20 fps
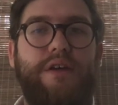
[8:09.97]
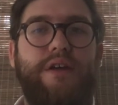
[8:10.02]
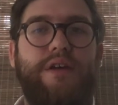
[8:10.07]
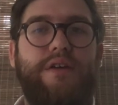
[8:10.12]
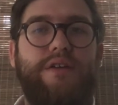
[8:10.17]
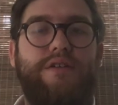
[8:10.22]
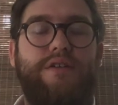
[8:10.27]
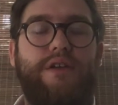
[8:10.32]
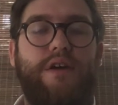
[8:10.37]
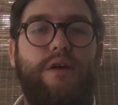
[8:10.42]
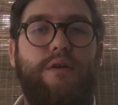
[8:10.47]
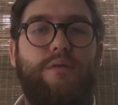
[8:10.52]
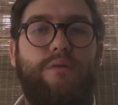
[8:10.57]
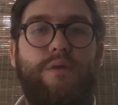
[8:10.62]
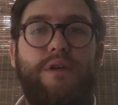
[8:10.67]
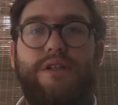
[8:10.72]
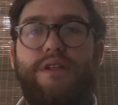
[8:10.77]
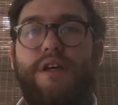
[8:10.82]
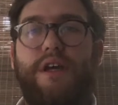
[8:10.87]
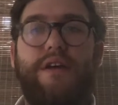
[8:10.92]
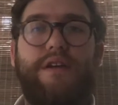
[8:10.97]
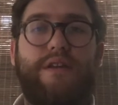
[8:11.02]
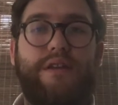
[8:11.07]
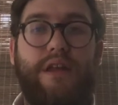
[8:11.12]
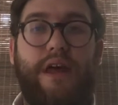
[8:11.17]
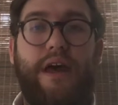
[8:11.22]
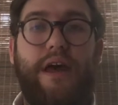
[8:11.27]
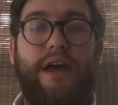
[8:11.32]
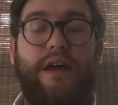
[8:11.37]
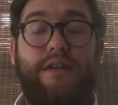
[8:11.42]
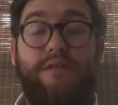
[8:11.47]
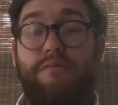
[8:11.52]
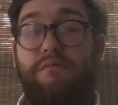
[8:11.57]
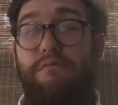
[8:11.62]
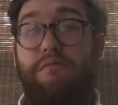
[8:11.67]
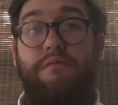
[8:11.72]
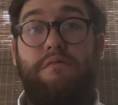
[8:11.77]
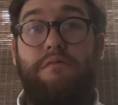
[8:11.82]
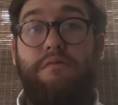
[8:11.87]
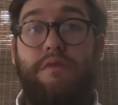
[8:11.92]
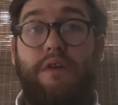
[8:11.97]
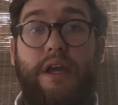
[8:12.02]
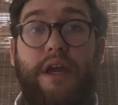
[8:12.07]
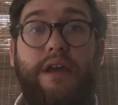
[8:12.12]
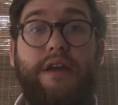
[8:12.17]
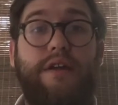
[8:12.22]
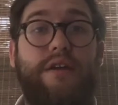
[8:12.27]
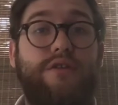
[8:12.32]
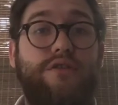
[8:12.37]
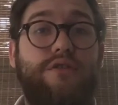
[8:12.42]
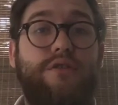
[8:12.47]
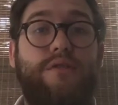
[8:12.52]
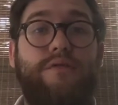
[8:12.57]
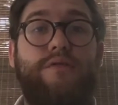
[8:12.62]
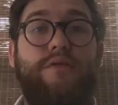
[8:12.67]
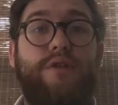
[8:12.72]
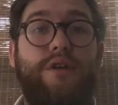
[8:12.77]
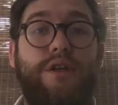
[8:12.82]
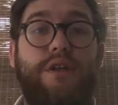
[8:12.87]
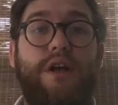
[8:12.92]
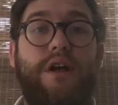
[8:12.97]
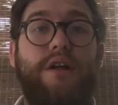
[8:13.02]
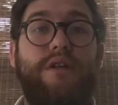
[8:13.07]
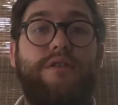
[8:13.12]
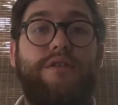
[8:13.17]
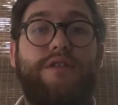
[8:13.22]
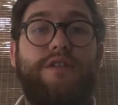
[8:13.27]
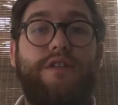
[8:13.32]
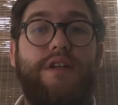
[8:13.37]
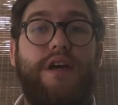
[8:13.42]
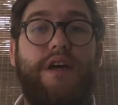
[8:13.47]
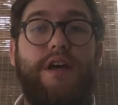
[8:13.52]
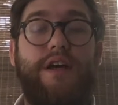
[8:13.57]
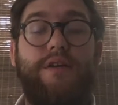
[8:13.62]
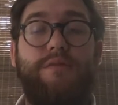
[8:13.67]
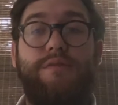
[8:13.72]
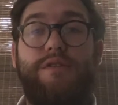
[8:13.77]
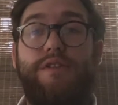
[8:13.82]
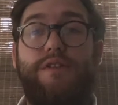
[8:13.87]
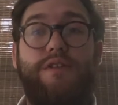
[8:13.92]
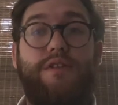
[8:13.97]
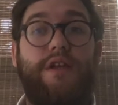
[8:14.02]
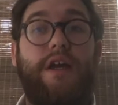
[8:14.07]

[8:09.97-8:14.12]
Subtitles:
So we take that $840 times